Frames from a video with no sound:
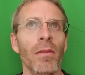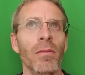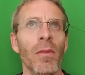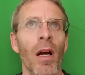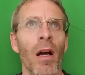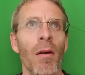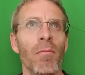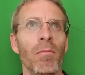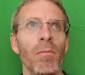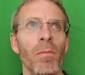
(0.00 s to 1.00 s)

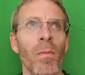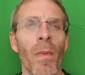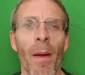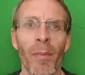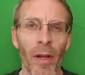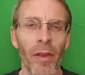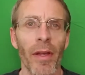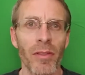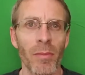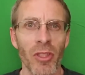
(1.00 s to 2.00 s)
that
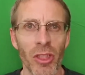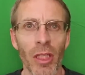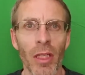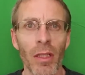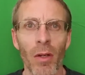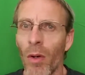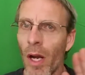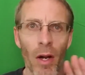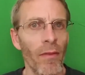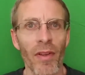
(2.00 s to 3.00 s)
breathalyzer machine, or
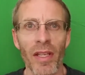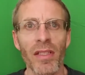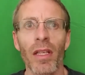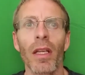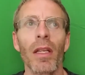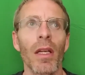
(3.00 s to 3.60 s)
however they did it,